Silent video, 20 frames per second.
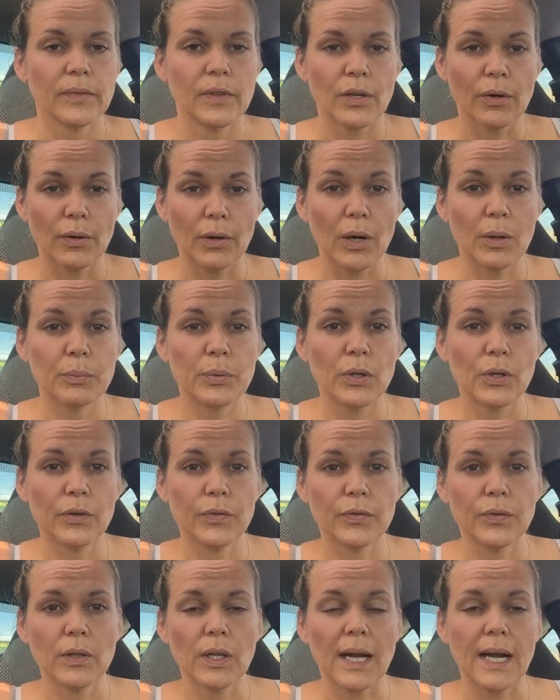There are
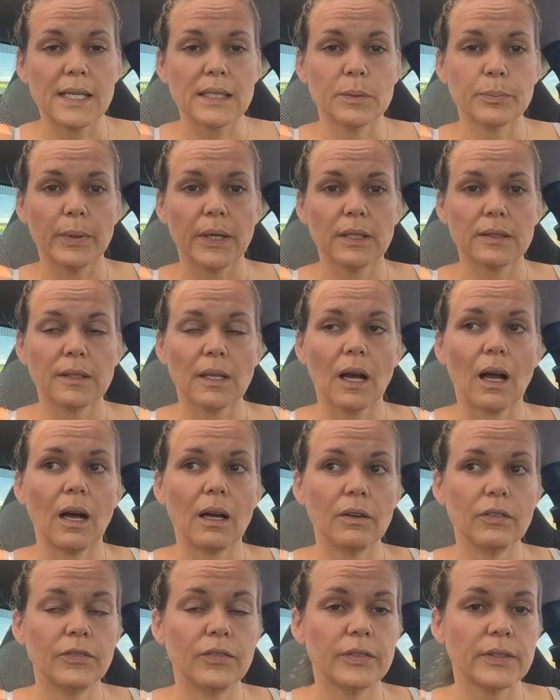beautiful aspects
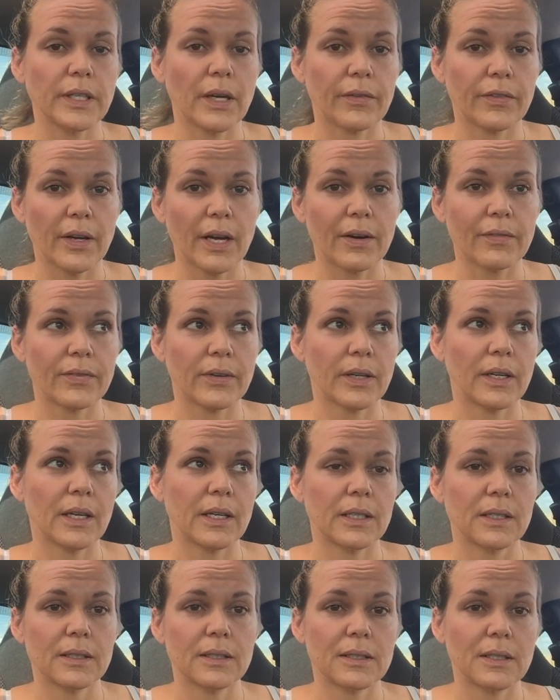of South
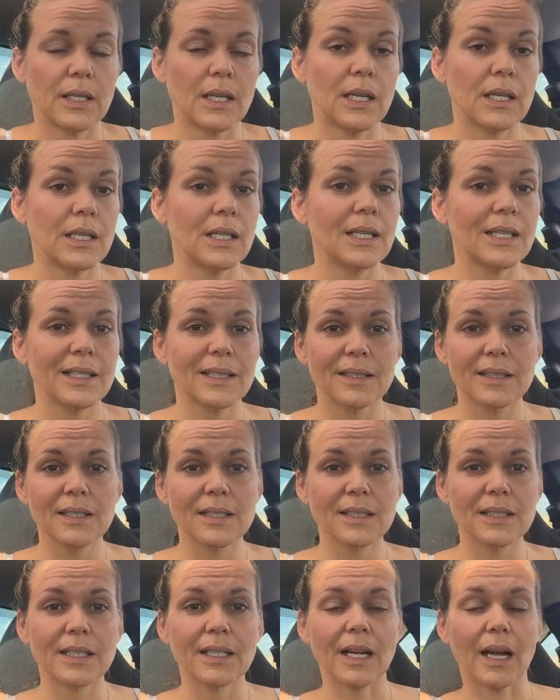Africa to see, and he
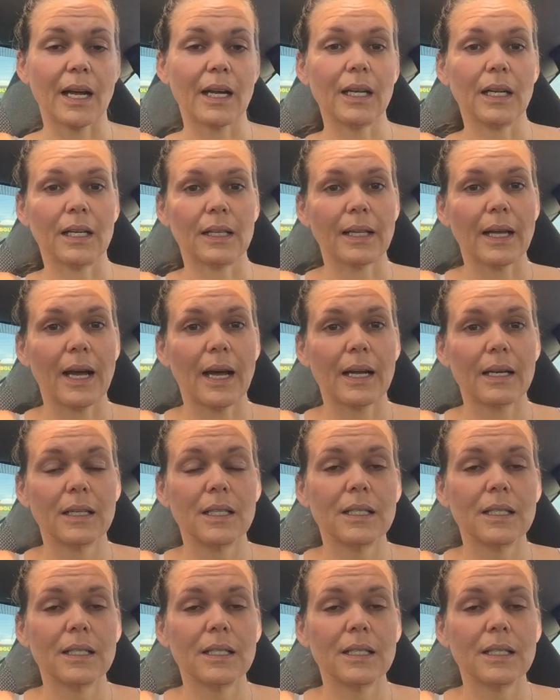isn't denying that.